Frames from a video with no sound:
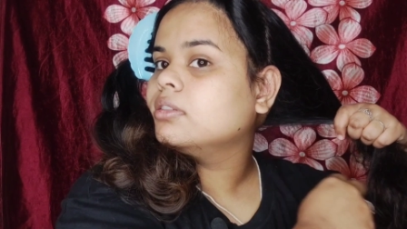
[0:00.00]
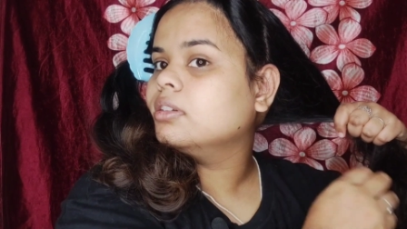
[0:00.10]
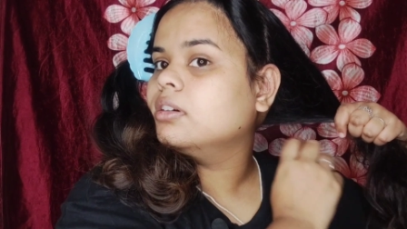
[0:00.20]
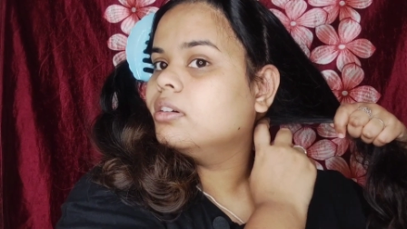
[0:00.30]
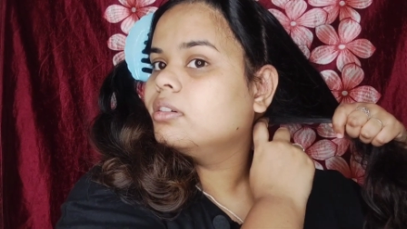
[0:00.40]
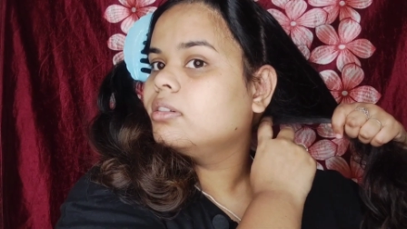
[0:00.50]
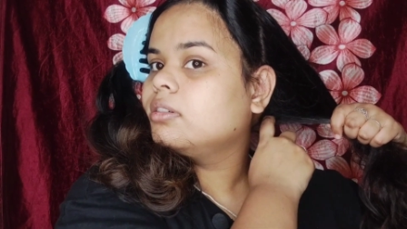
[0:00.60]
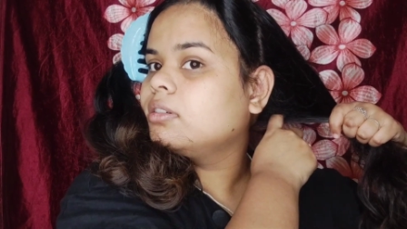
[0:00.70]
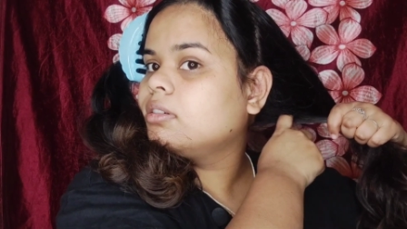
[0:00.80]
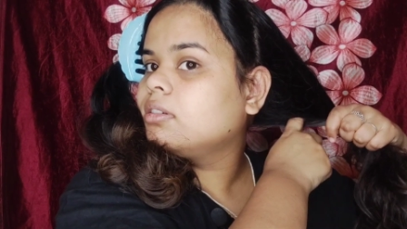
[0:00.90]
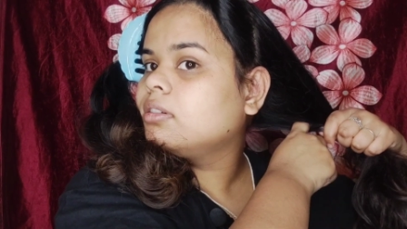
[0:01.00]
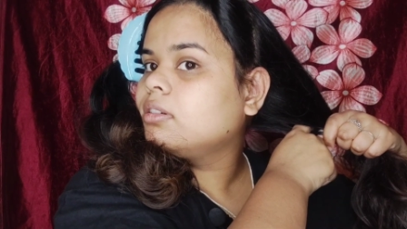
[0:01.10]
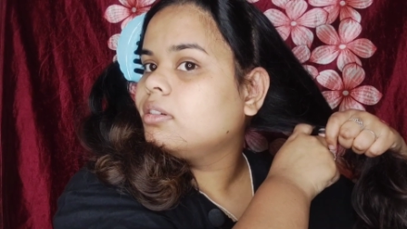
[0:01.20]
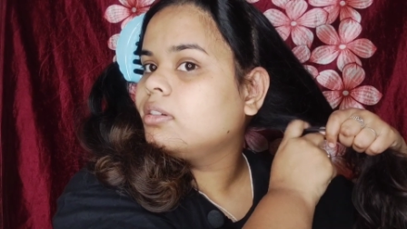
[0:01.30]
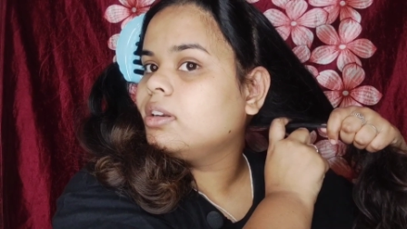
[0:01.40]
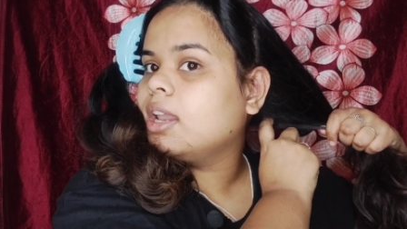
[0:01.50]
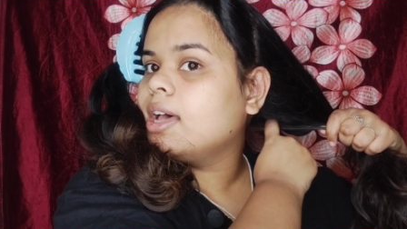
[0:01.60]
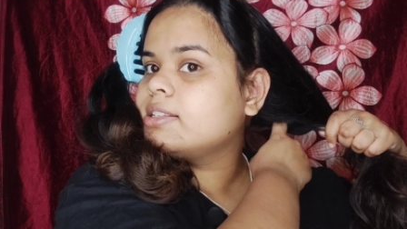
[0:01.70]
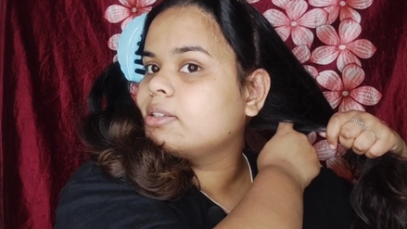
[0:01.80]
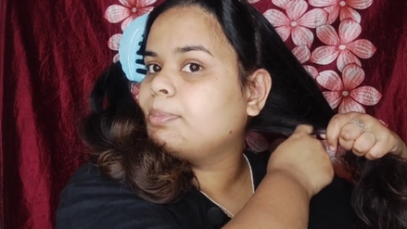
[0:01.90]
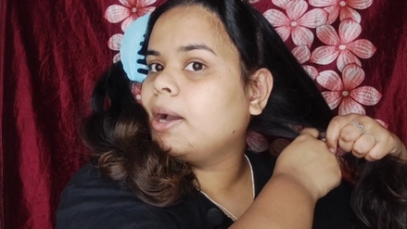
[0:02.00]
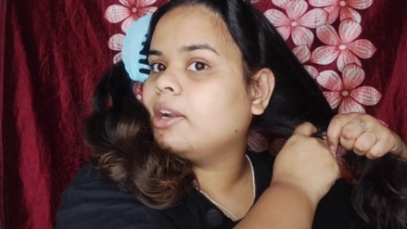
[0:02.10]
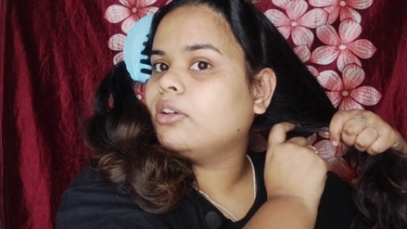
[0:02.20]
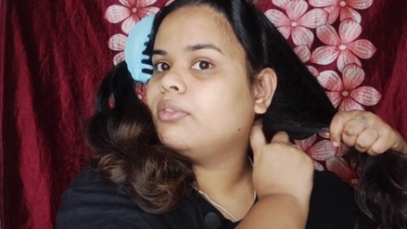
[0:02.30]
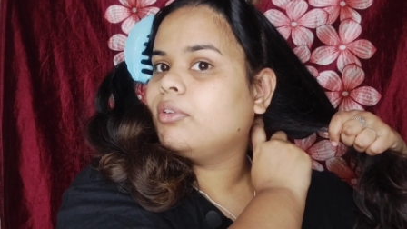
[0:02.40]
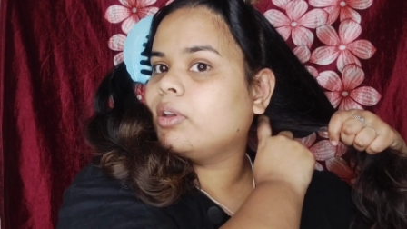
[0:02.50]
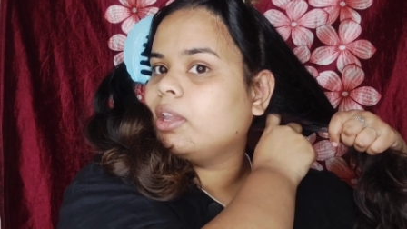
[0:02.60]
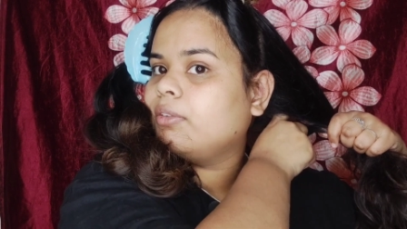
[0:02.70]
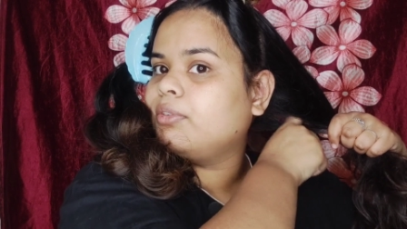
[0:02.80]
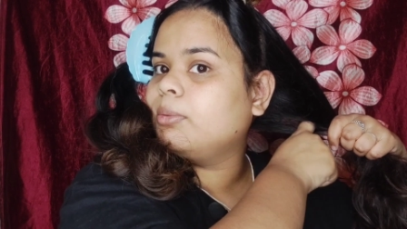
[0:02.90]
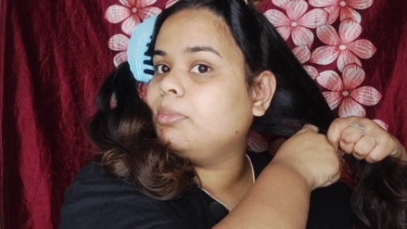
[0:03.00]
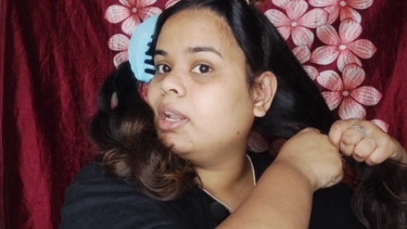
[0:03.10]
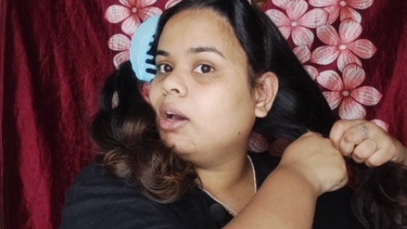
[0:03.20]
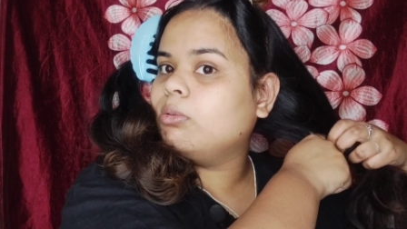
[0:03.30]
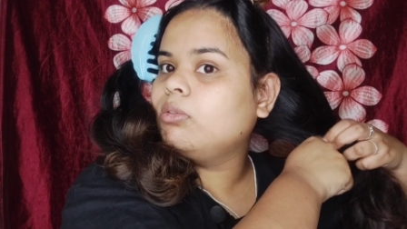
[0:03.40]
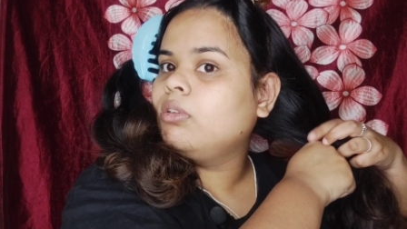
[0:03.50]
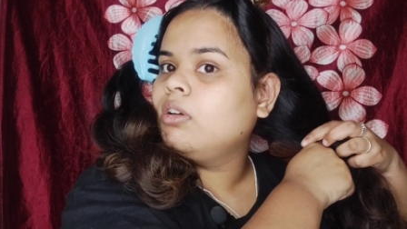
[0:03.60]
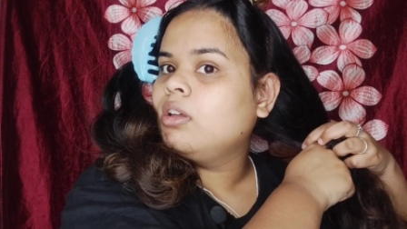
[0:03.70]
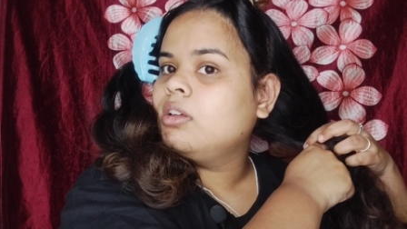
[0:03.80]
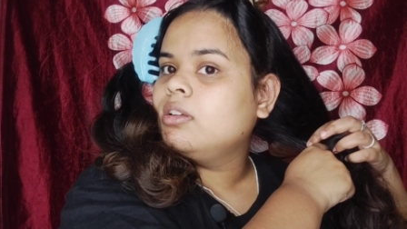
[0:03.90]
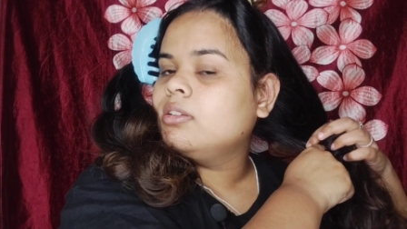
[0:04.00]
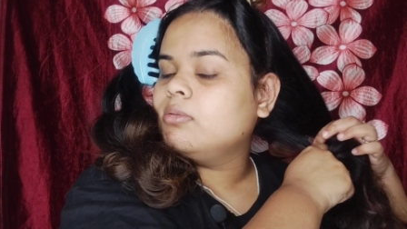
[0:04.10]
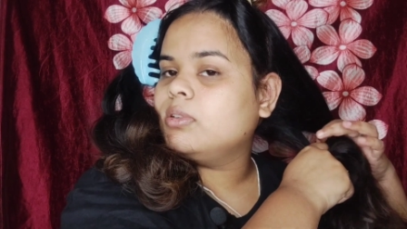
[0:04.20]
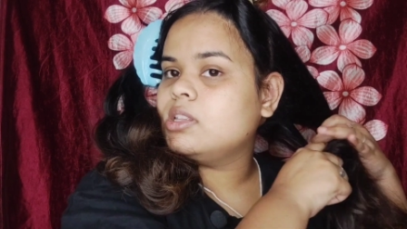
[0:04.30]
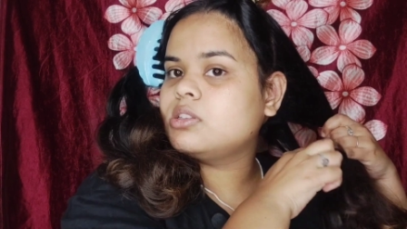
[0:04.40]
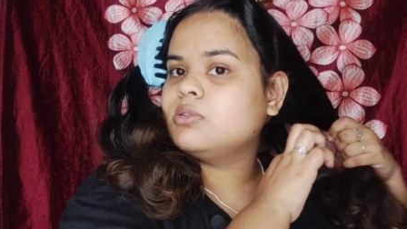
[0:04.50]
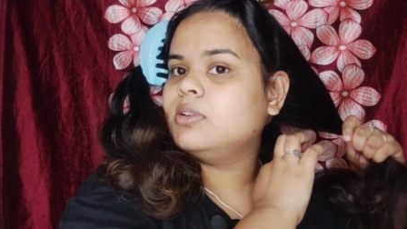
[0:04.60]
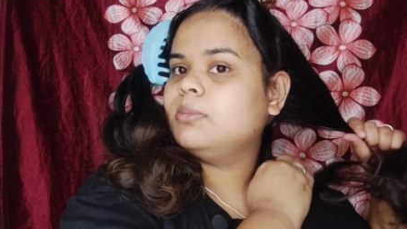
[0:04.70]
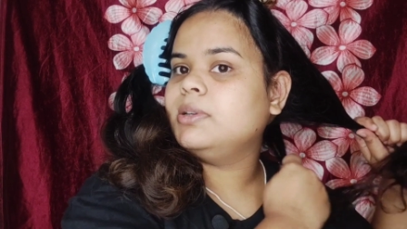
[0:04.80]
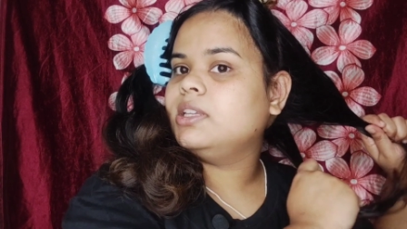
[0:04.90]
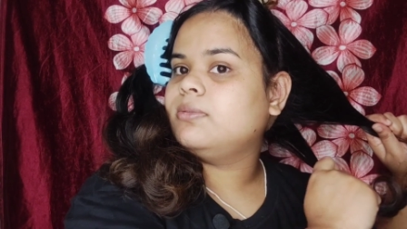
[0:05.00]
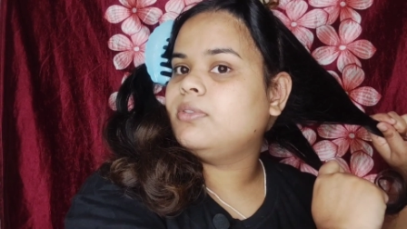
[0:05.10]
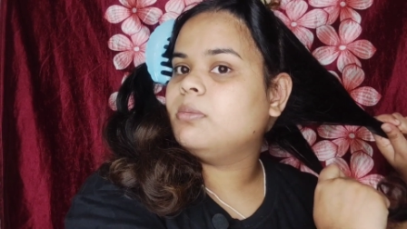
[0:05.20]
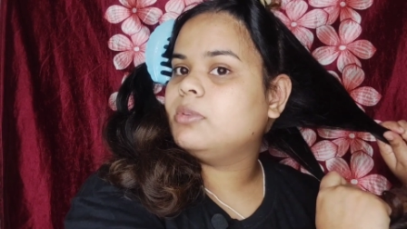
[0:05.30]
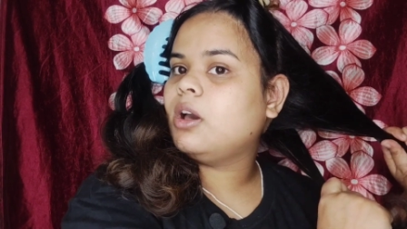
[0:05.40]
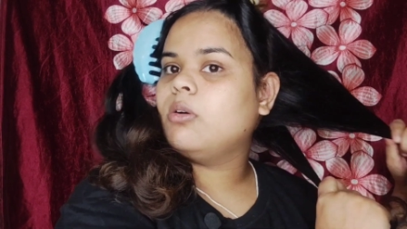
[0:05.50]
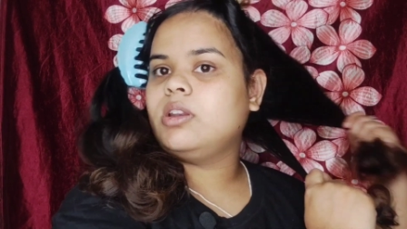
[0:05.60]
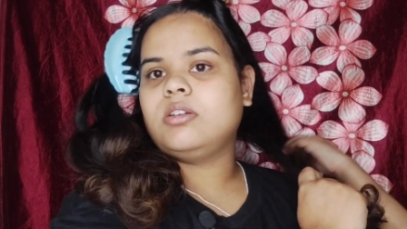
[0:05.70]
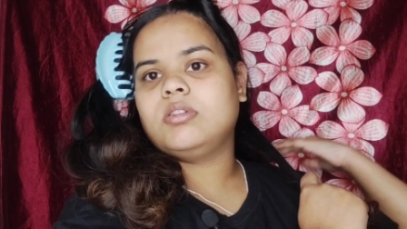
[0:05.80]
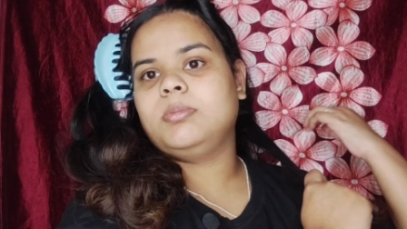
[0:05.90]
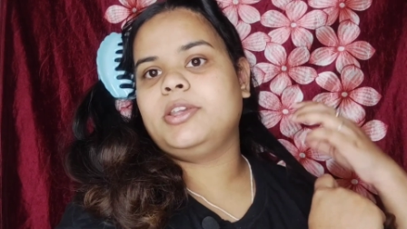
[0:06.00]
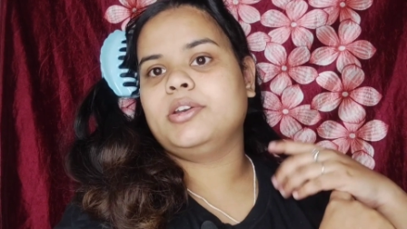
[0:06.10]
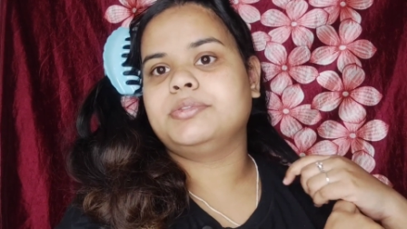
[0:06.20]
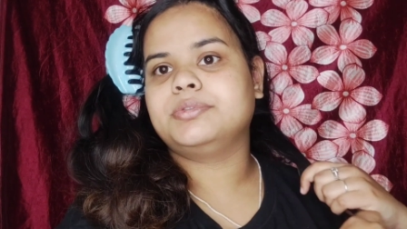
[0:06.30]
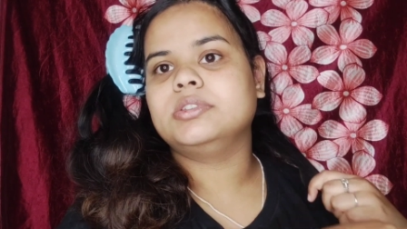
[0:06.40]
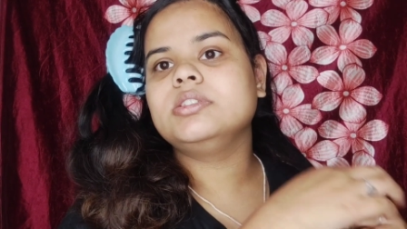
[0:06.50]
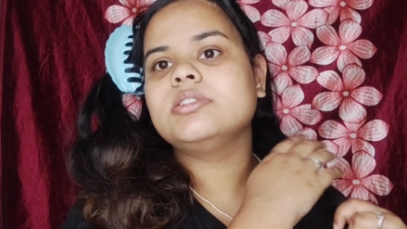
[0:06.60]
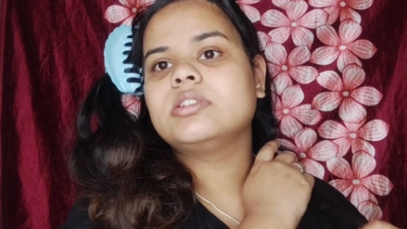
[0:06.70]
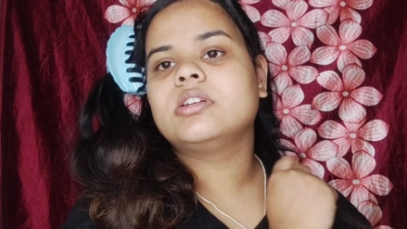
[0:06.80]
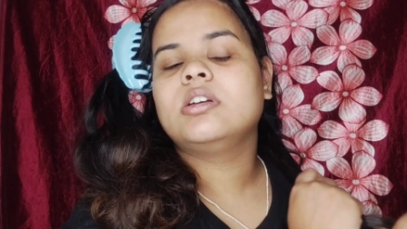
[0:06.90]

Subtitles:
the last part of your hair from down, which will be from down, it will be your first.